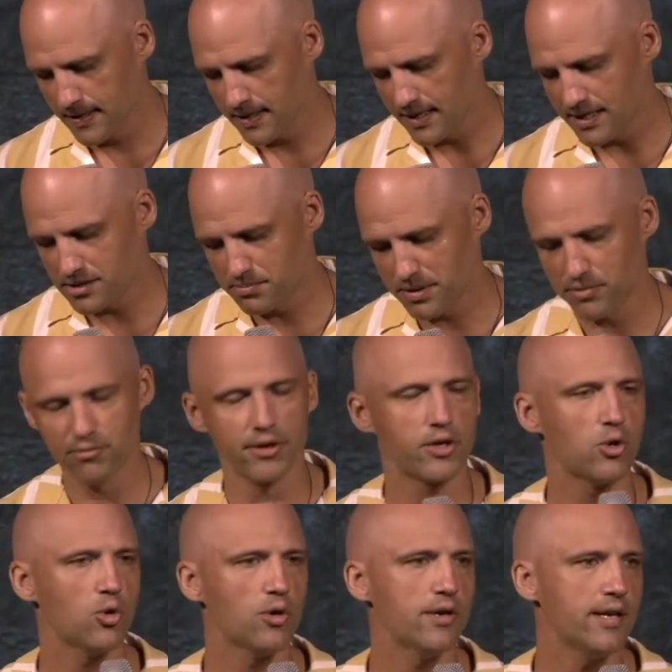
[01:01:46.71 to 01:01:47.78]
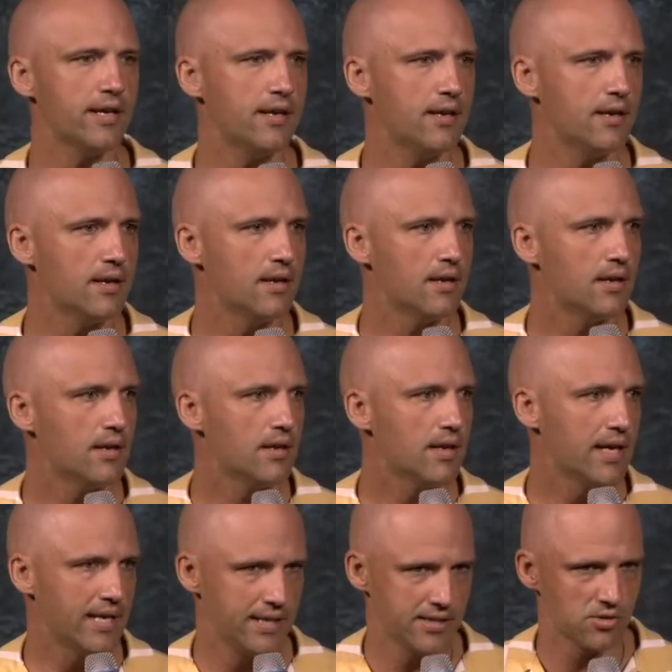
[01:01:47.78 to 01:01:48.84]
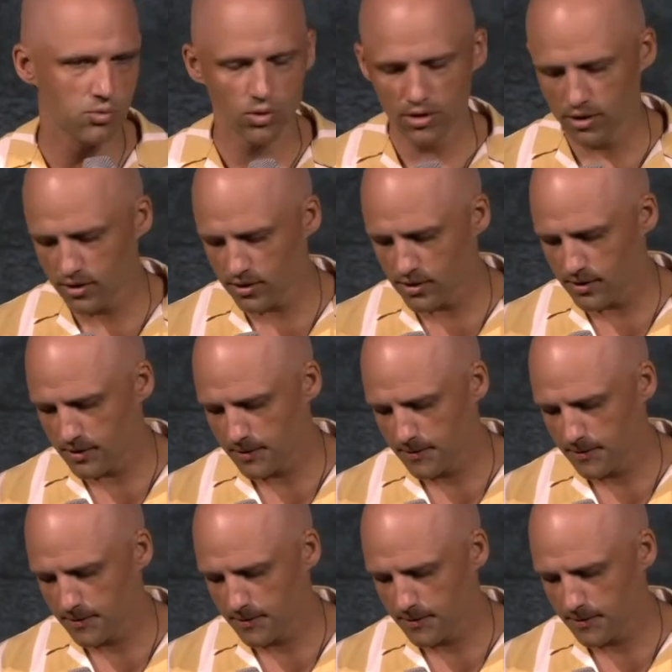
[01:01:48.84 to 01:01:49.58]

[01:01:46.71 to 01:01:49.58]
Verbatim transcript: It's been recorded in his word.